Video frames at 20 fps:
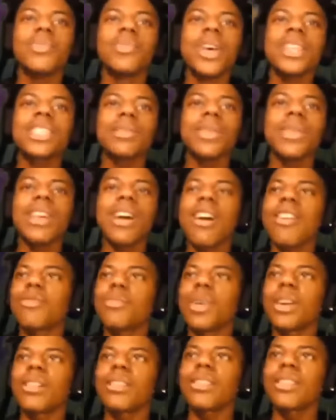pissing me off,
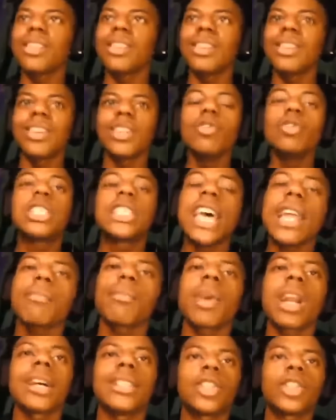bro. You shit,
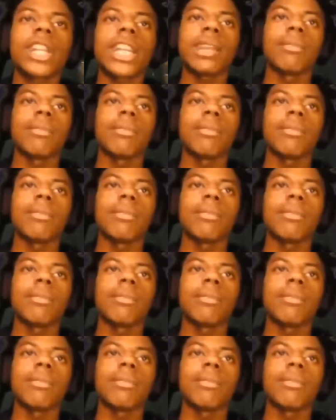bro. You're dream,